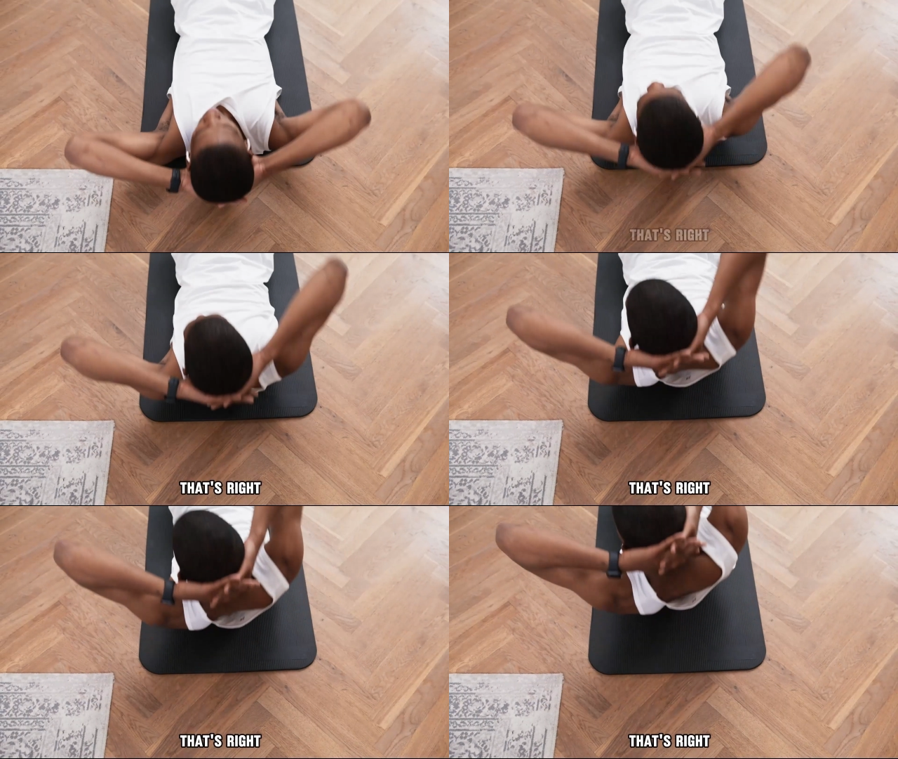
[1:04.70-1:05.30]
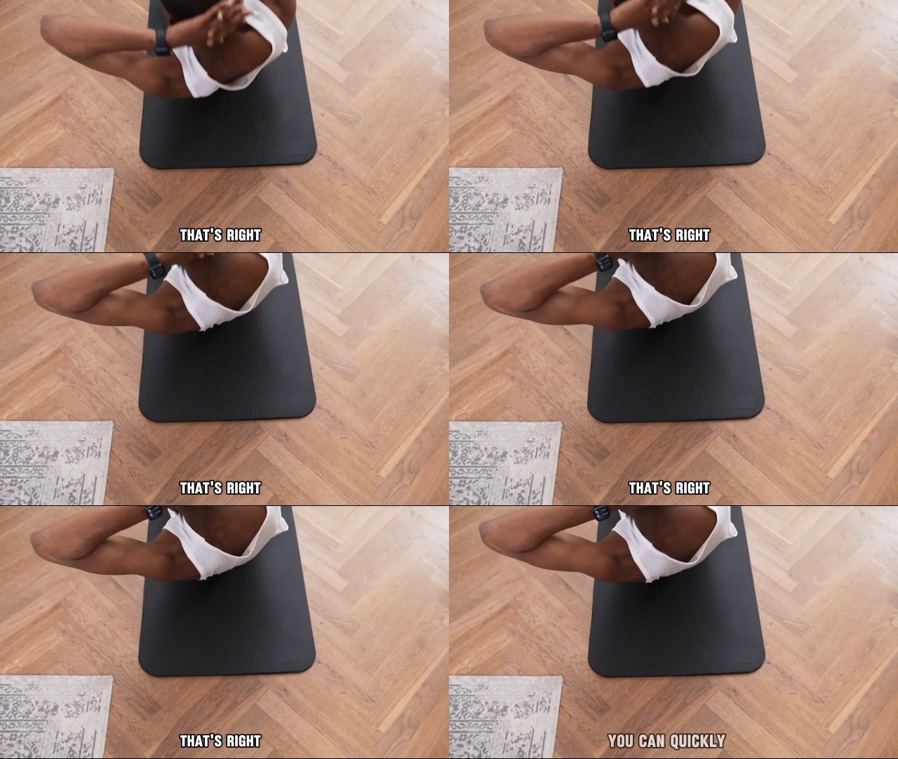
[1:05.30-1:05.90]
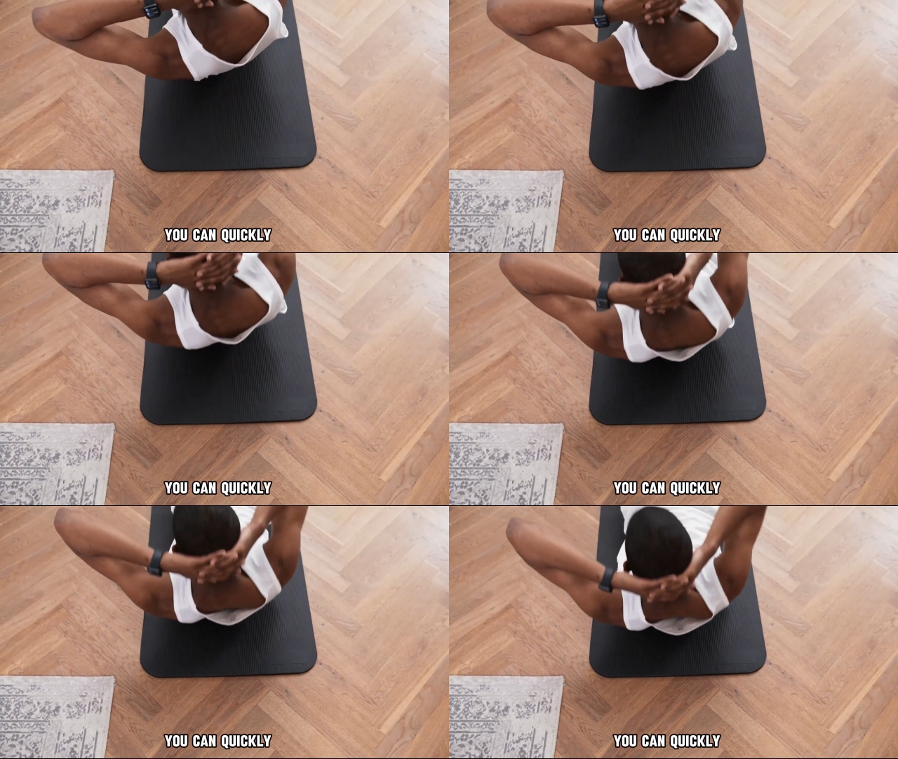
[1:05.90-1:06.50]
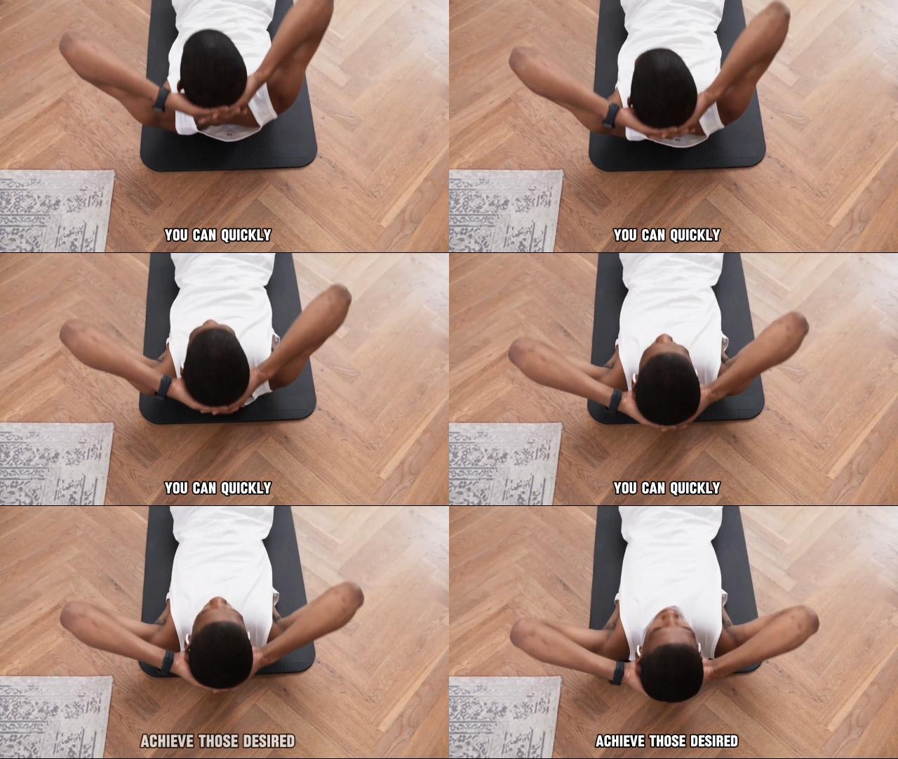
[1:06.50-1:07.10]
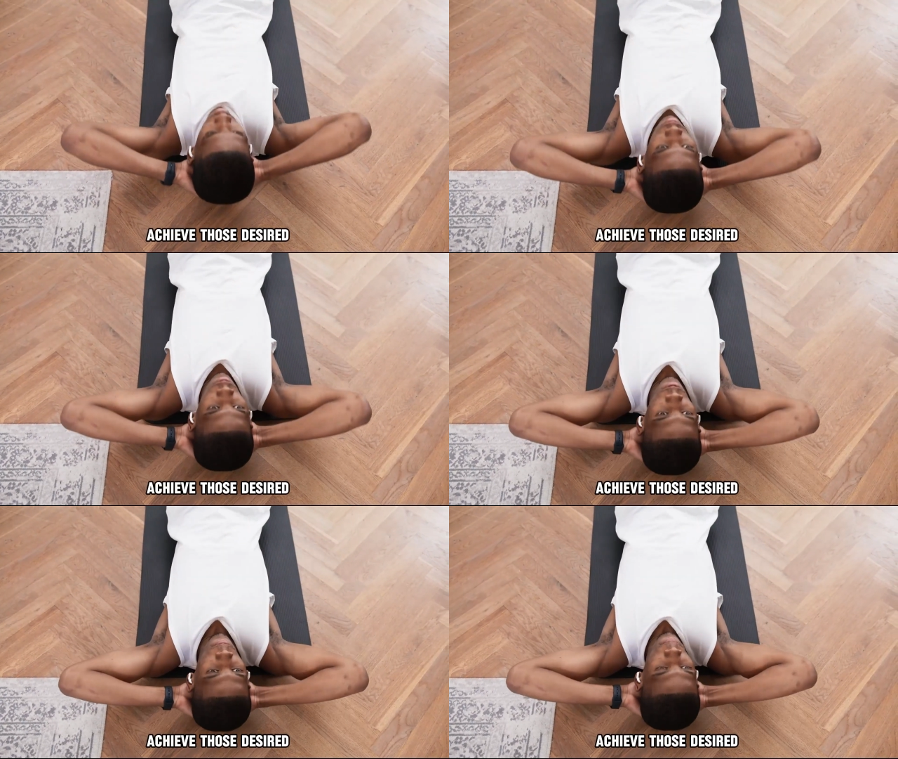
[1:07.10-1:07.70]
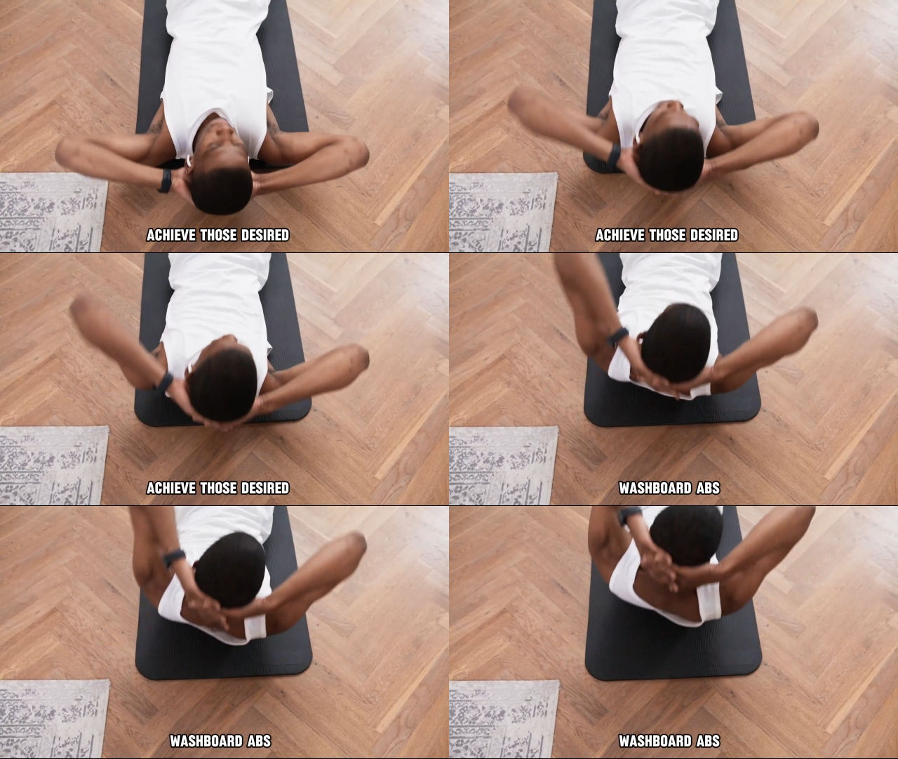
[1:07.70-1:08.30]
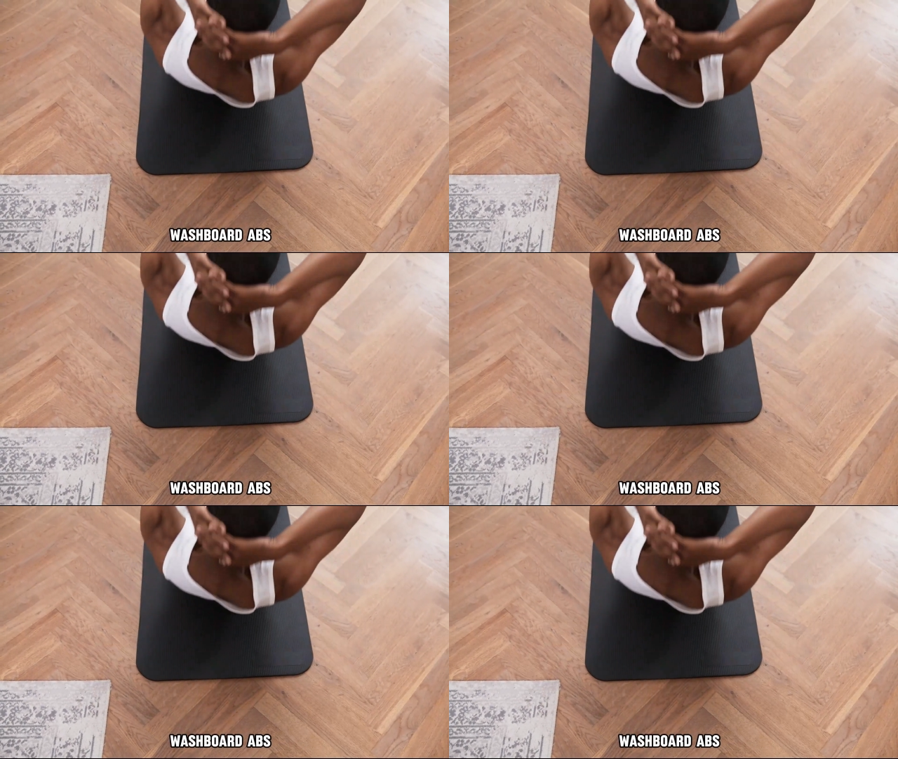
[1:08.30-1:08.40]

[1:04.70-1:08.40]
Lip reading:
Nobody's mouth can be seen.